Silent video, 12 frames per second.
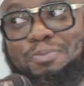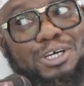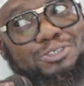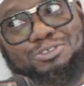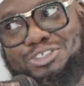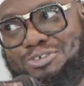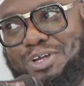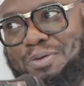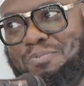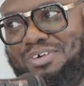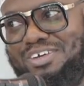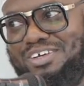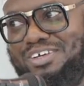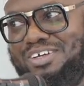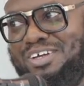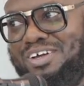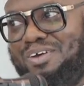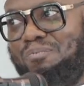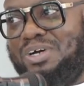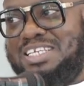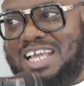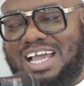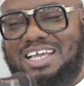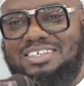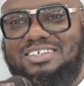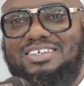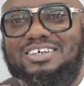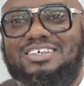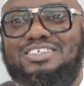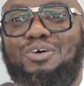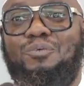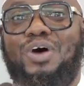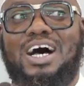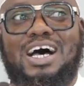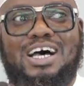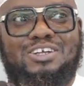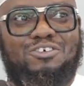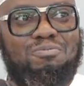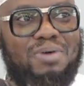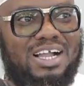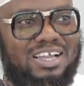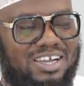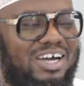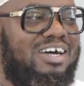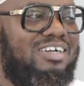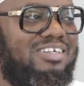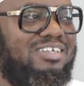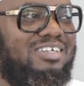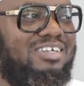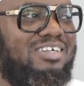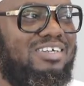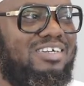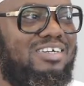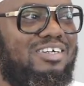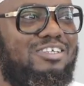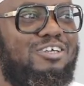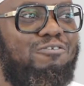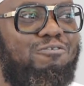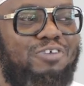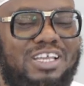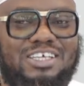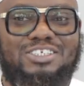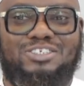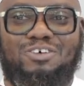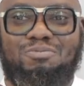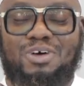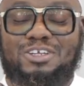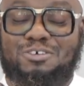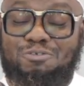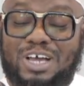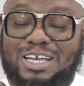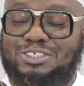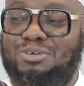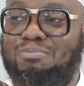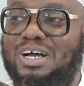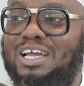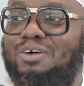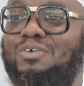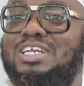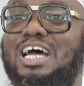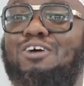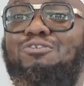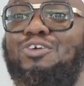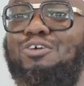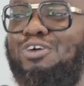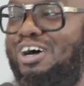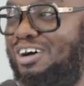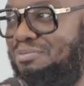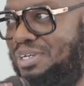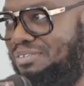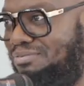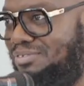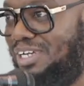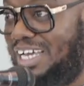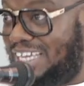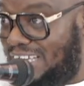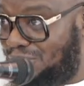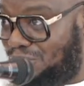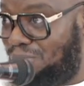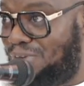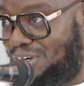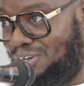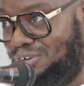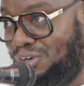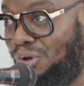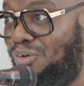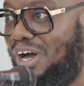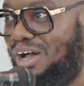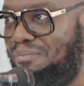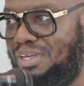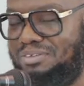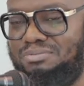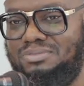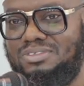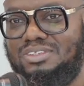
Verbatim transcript: The person will scream. But then the word of Mecca, the villas of uh, the valleys of Mecca were now full of army against Umar alone, the whole army.